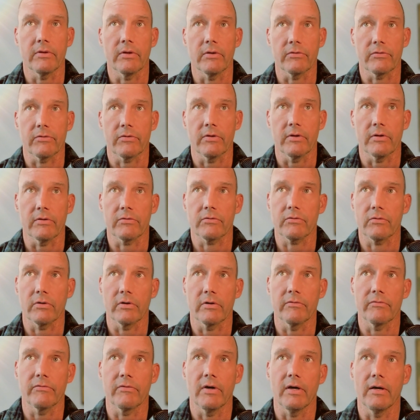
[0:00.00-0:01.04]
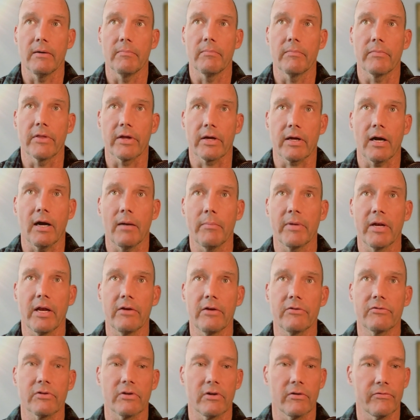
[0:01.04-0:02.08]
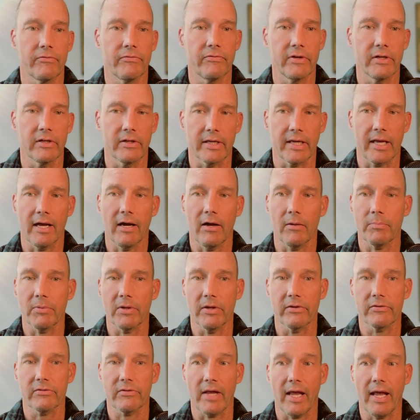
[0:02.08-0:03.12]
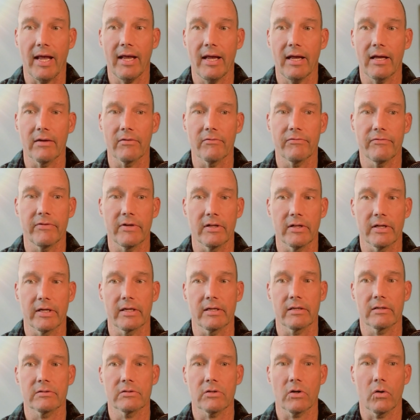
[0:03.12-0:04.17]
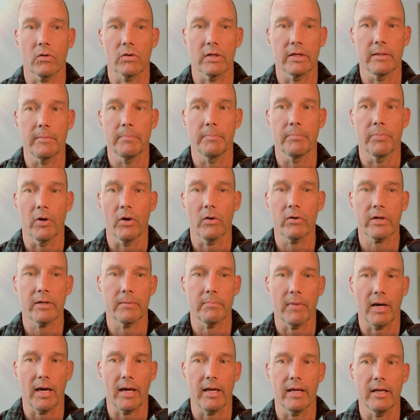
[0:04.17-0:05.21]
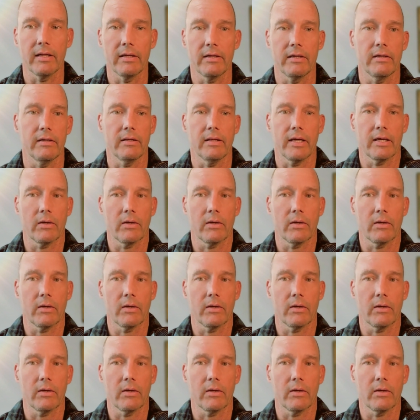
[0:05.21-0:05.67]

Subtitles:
there's this sort of the combination of feeling helpless and feeling totally broken by it.